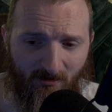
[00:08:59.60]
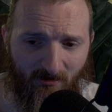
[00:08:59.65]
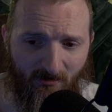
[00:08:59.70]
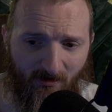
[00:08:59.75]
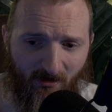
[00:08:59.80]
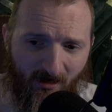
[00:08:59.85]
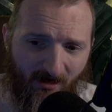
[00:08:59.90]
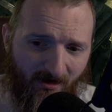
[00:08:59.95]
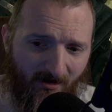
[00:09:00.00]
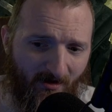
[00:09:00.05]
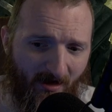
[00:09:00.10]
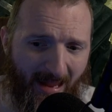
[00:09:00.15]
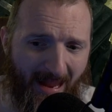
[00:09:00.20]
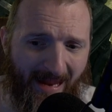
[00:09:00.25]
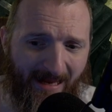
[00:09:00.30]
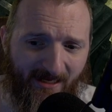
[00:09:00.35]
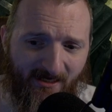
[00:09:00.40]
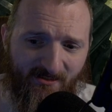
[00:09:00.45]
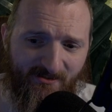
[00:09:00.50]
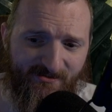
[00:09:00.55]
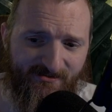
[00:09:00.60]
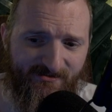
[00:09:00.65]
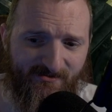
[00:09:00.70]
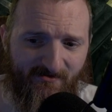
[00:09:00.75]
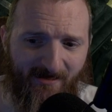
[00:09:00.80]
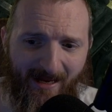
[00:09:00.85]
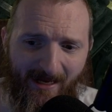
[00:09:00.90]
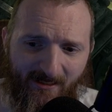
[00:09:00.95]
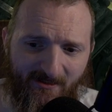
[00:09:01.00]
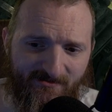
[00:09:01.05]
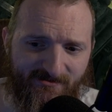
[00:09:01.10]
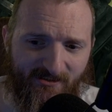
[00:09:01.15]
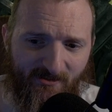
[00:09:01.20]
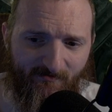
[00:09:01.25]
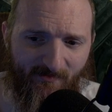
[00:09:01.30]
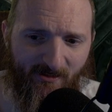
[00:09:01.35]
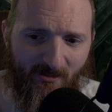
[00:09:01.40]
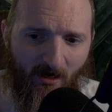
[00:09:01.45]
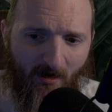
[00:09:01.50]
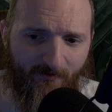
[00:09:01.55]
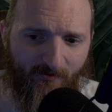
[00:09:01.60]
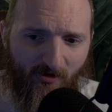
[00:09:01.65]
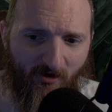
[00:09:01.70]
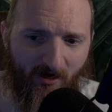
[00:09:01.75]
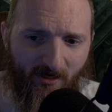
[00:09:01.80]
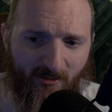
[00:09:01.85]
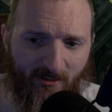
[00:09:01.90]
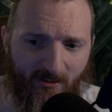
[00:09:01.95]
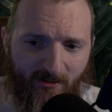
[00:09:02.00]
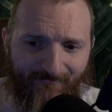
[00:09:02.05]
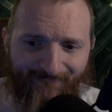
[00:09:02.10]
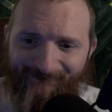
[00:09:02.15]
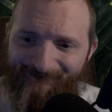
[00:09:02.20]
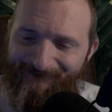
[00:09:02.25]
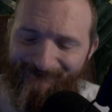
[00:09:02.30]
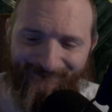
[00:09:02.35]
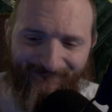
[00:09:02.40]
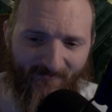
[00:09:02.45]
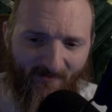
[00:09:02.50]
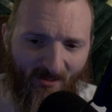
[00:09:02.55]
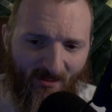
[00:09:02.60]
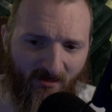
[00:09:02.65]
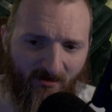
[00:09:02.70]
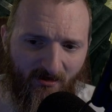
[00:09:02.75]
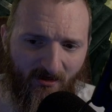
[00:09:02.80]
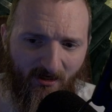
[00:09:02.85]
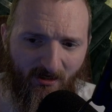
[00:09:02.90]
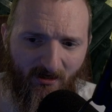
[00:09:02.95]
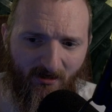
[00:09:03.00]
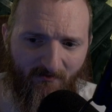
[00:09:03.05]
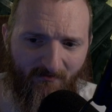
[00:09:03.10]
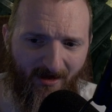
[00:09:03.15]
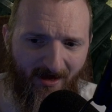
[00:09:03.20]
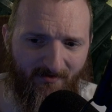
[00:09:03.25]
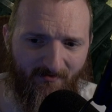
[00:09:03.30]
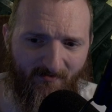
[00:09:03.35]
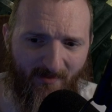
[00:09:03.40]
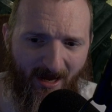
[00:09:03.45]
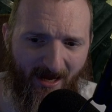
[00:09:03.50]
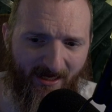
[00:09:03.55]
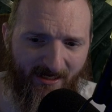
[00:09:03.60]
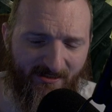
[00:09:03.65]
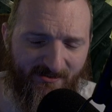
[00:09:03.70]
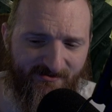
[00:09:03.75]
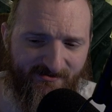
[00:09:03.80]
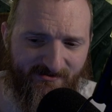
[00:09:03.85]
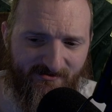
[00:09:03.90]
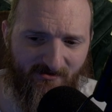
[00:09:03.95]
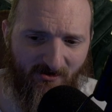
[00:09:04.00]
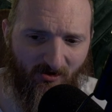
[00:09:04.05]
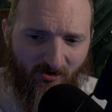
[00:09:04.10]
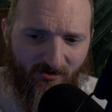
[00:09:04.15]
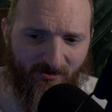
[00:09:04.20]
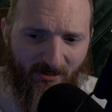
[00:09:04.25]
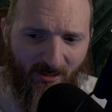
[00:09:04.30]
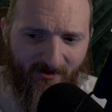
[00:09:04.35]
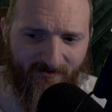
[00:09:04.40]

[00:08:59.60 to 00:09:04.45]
Hands can be upgraded. My hands are not